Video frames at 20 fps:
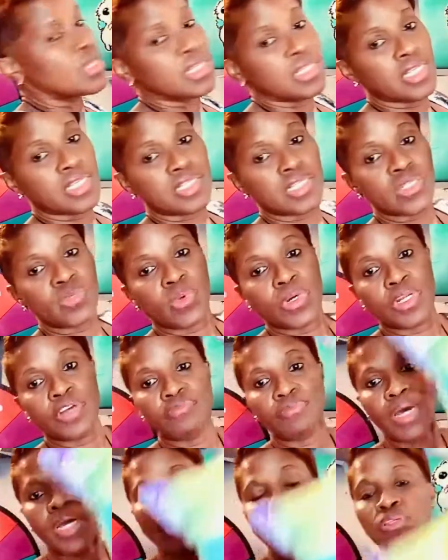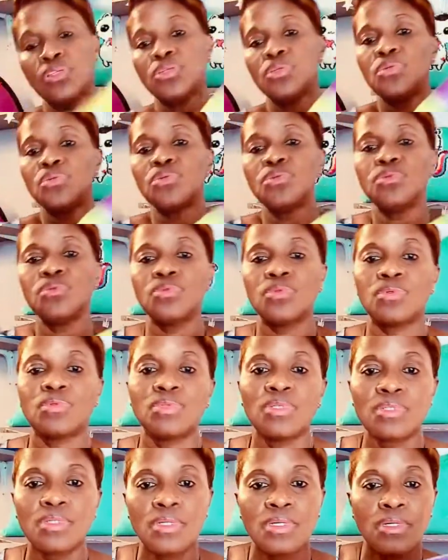This is one of my new
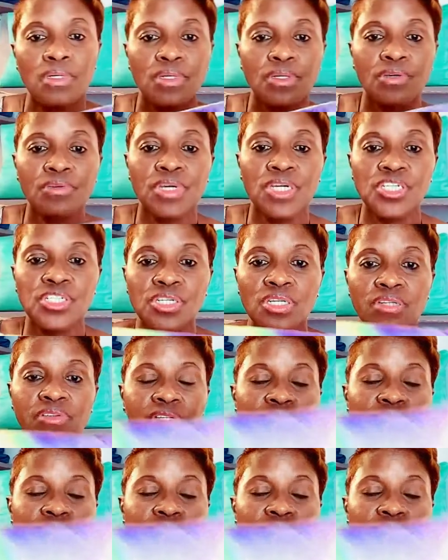creation in